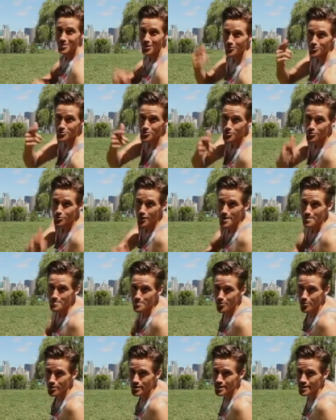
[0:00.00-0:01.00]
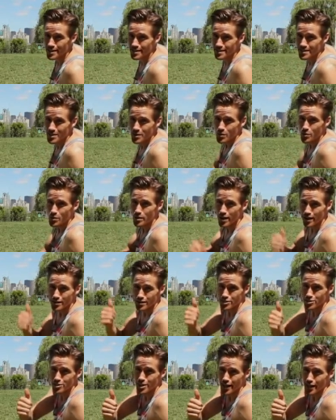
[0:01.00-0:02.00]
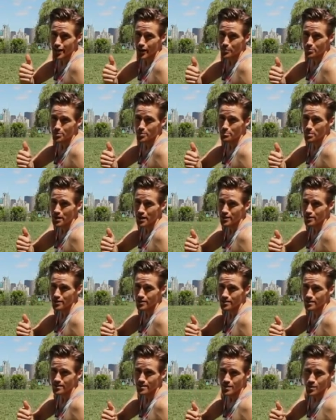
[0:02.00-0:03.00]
That was a great morning. We got to check out Propeller.